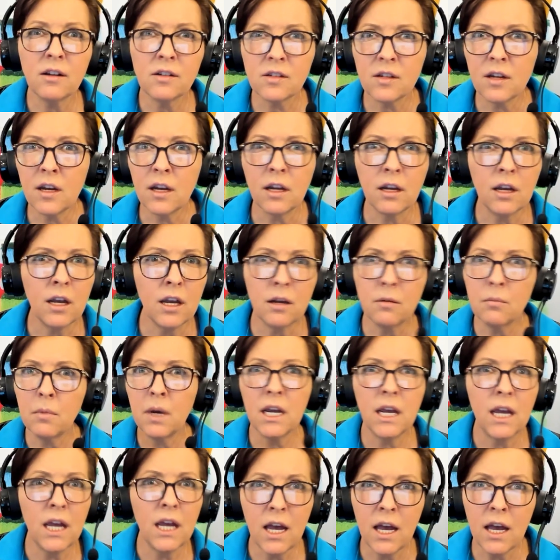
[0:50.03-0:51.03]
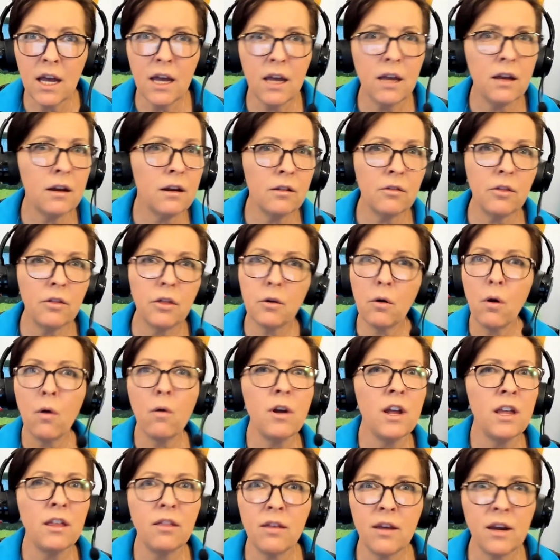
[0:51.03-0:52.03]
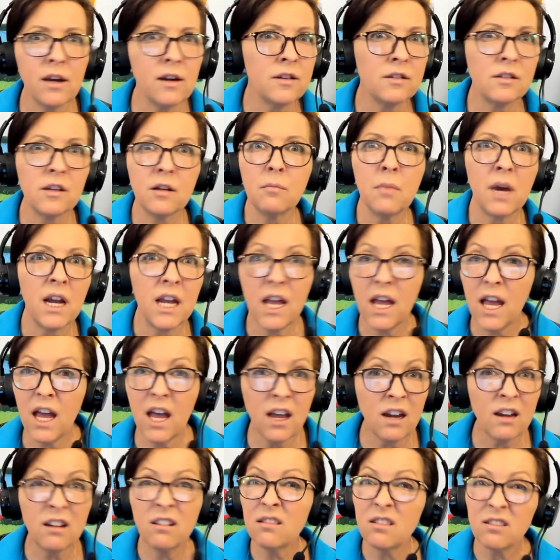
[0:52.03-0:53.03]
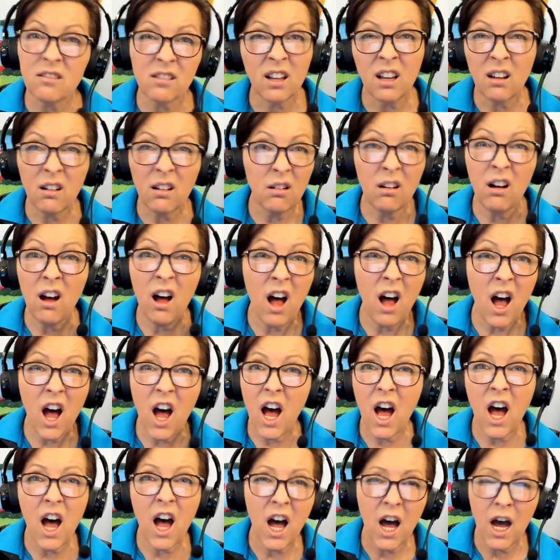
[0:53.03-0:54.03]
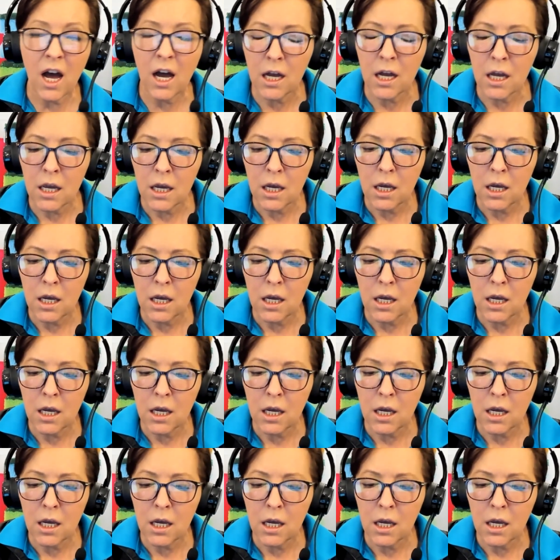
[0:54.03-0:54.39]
cussing in my head and throwing things in my head and just like, ah.